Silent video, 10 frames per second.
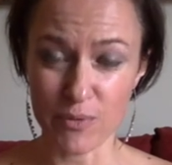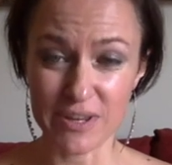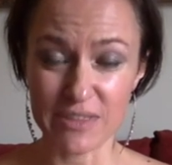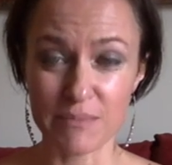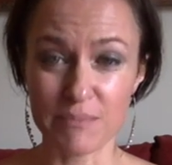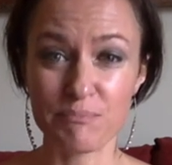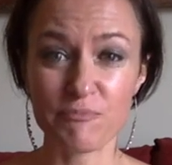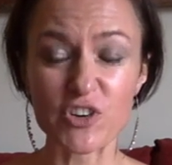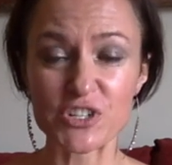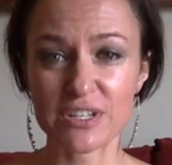One of the
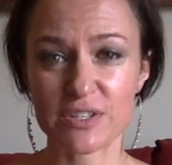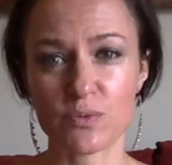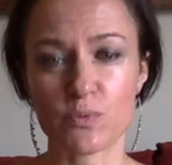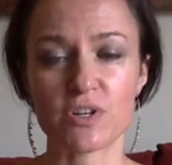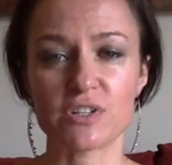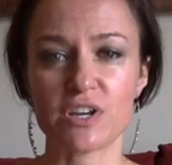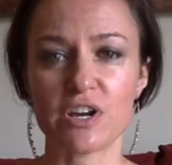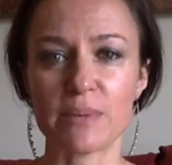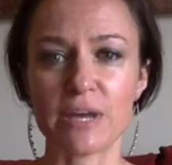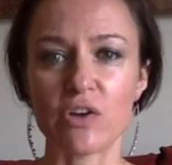first things that we're going to
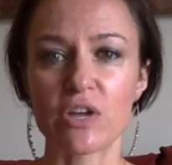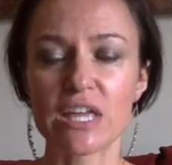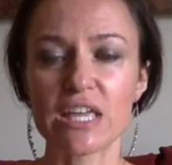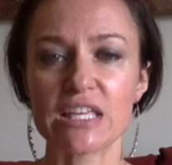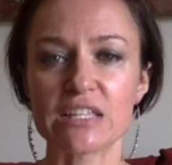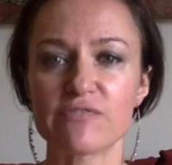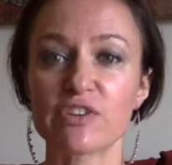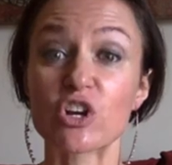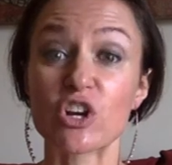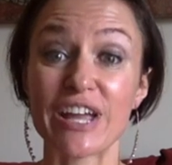talk about is
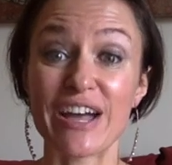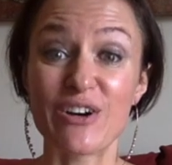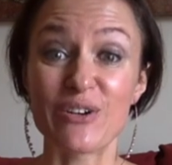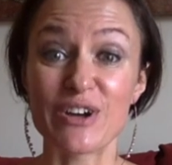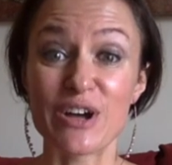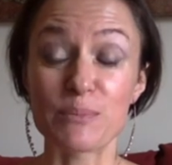figuring out